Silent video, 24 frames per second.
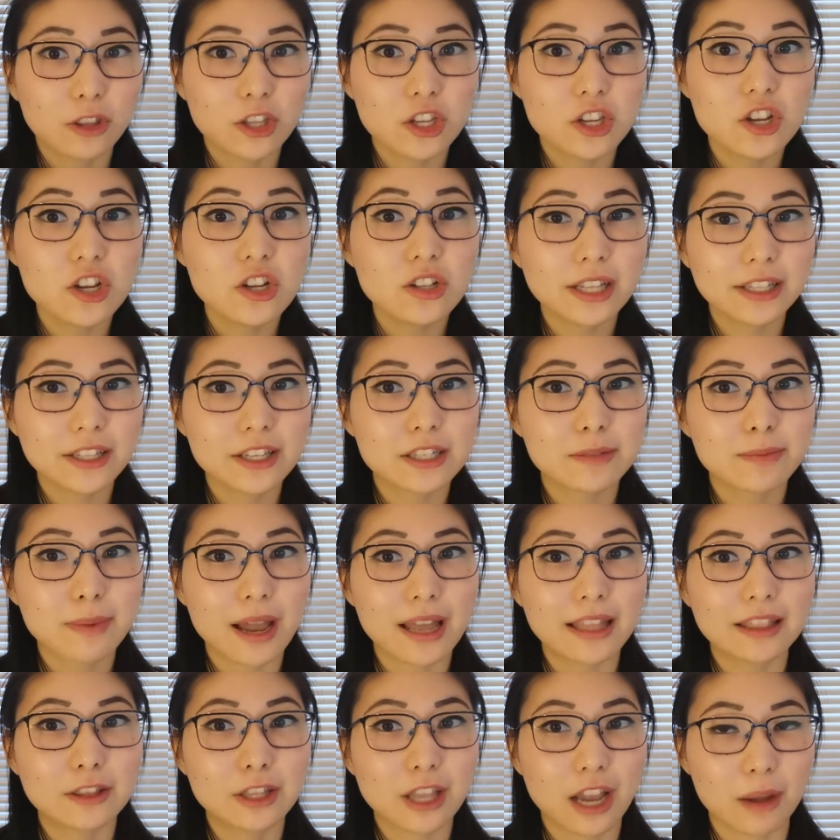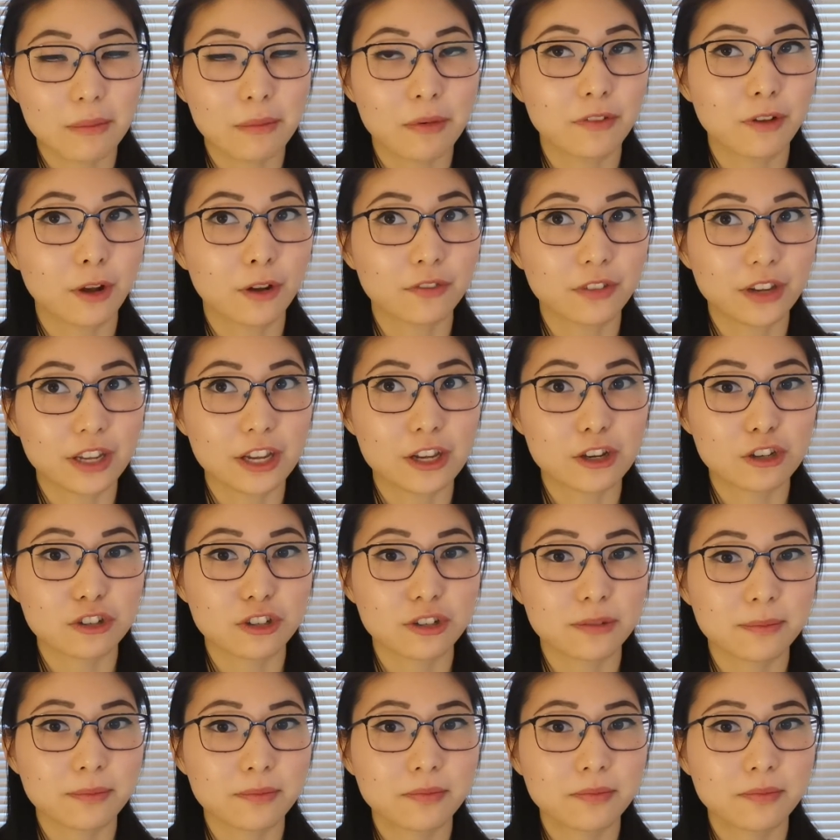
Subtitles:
do you like to spend time on vacation?